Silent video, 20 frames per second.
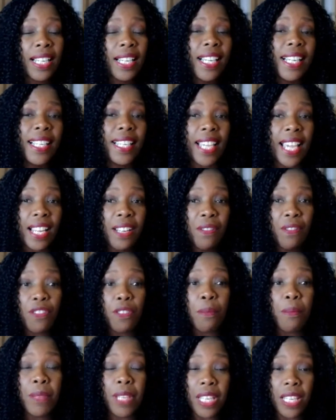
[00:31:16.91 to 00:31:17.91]
Again, for
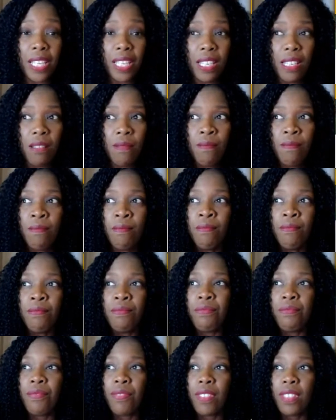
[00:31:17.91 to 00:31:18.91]
me,
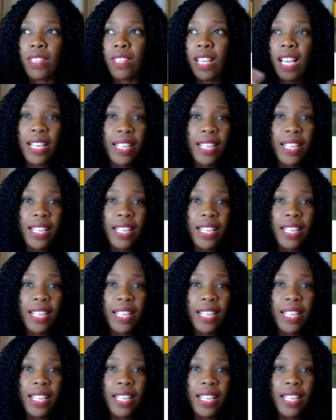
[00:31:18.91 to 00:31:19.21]
I